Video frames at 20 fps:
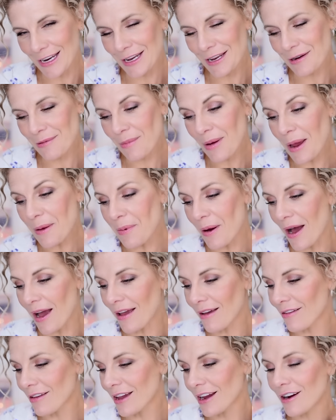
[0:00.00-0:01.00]
it in my
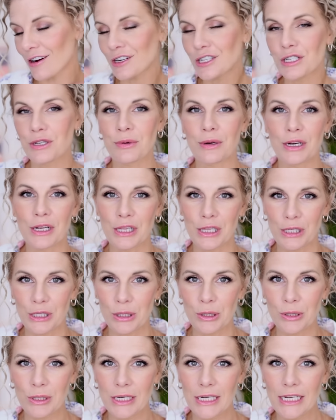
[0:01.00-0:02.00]
pile here to
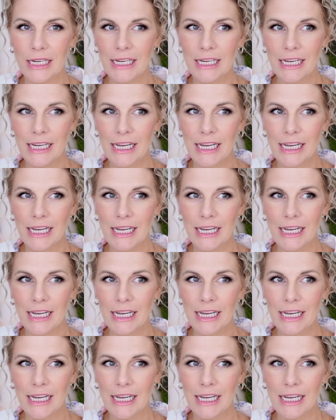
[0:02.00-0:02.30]
include.